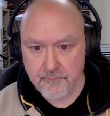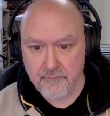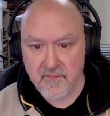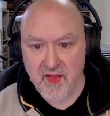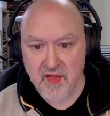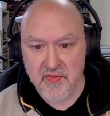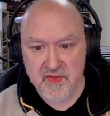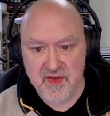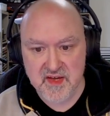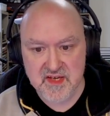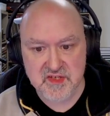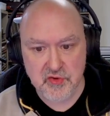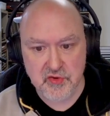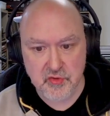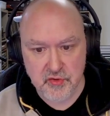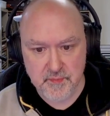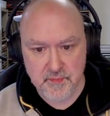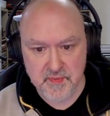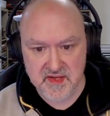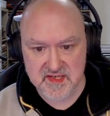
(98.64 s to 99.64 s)
These
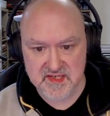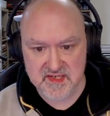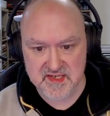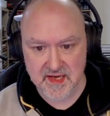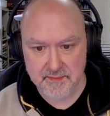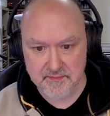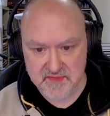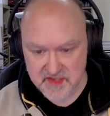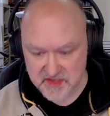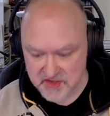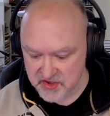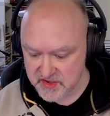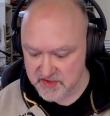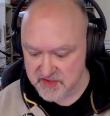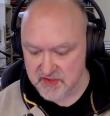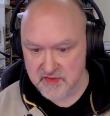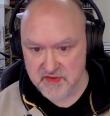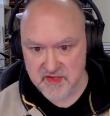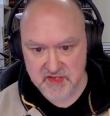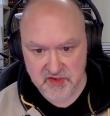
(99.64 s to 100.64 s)
could be the same digit,
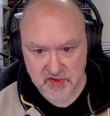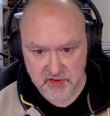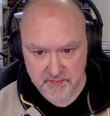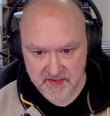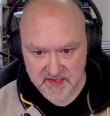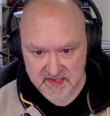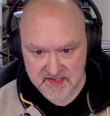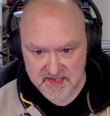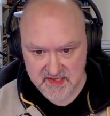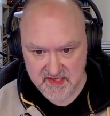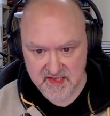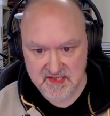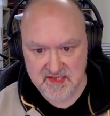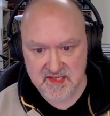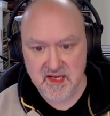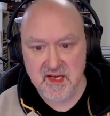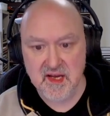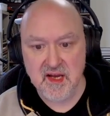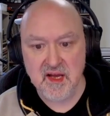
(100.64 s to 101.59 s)
so this could be a 6.